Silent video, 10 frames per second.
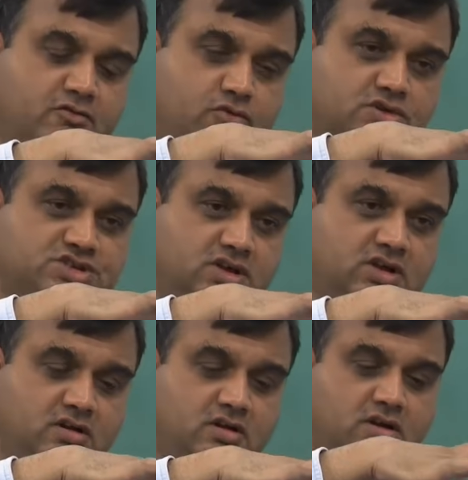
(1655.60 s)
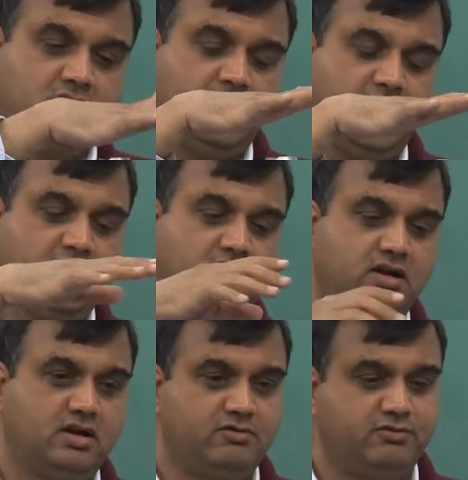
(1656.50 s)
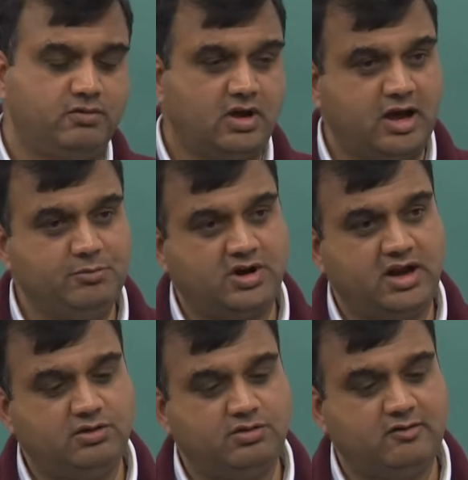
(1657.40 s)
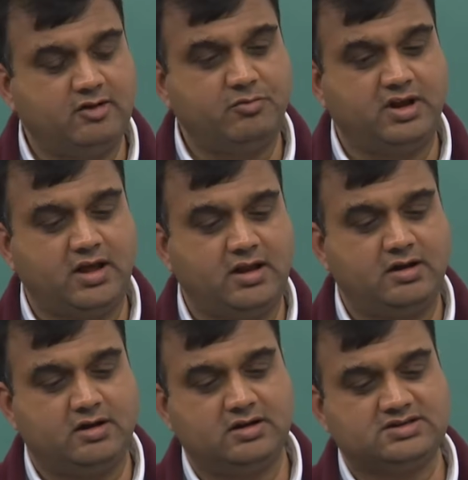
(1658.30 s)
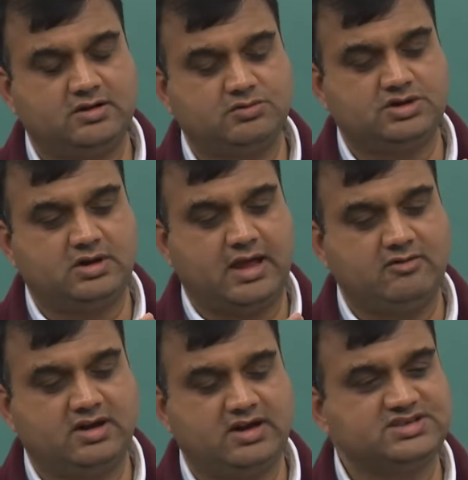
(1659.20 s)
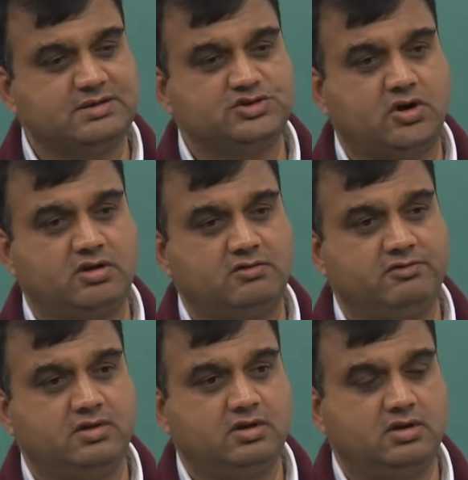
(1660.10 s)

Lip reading: a force here, and if I am trying to develop an analytical solution, I will get some sort of,